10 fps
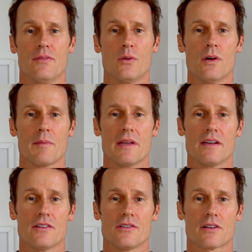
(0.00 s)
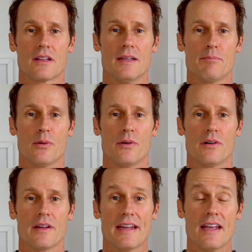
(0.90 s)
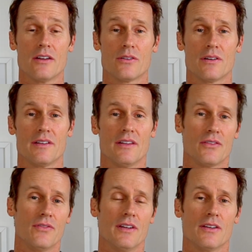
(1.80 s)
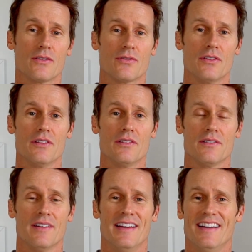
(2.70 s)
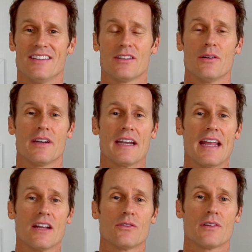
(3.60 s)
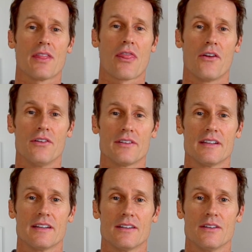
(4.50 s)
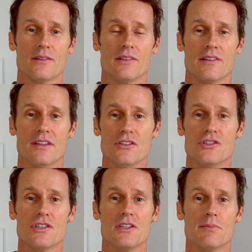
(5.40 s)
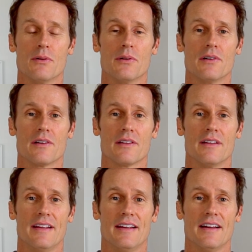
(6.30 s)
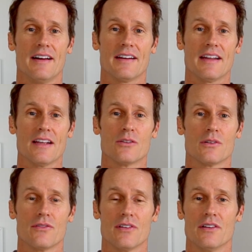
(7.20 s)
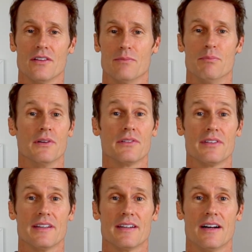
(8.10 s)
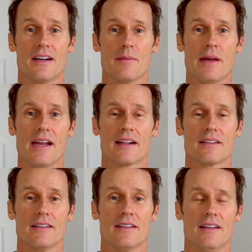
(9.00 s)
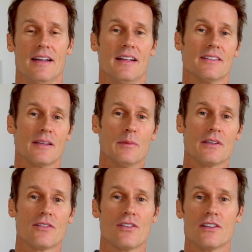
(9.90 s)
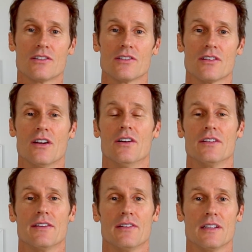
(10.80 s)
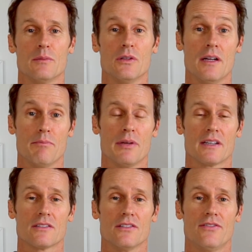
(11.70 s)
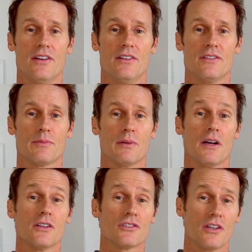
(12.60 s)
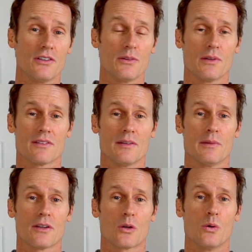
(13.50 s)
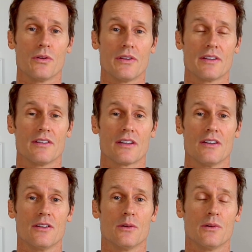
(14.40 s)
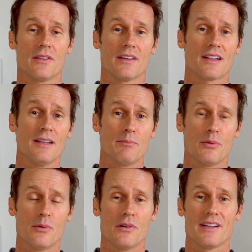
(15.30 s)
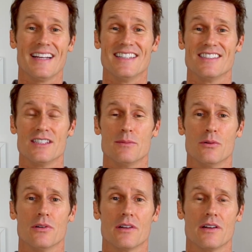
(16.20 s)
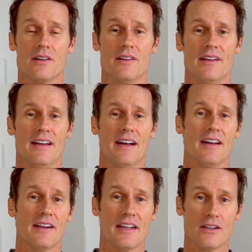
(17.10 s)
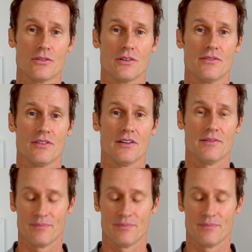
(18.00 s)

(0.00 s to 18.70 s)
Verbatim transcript: If you want to manage your clipboard on Android, this video is for you. So on an Android 13 or newer, the Gboard on an Android phone is built in automatically. Some of these features are only available on Pixel phones, but I'll show you what some of the cool things you can do with the clipboard and Gboard are on an Android phone.